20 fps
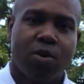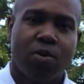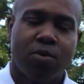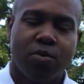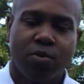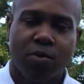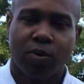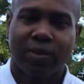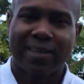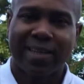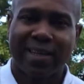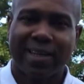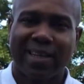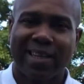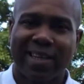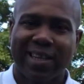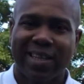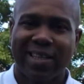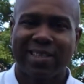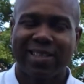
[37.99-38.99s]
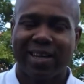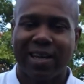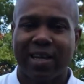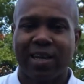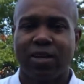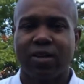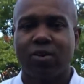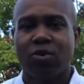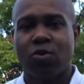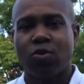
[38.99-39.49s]
you're technically
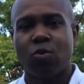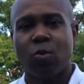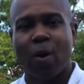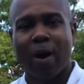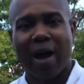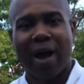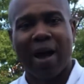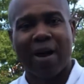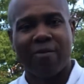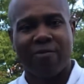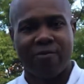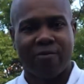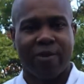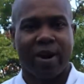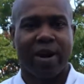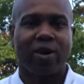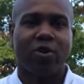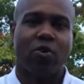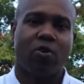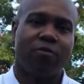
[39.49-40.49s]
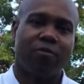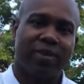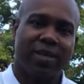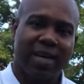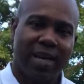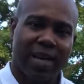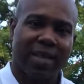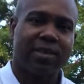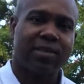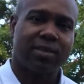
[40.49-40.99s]
saying you are afraid of
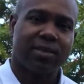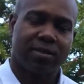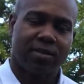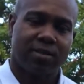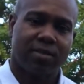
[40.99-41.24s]
debt.